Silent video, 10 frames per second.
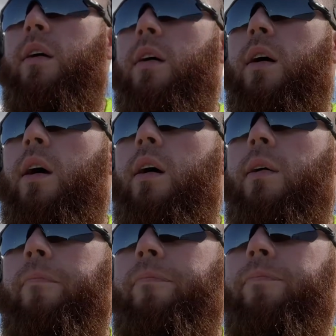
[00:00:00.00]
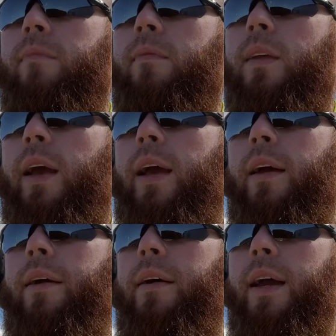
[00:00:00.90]
$1,900.
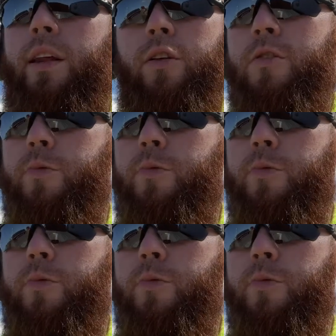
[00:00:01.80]
And in those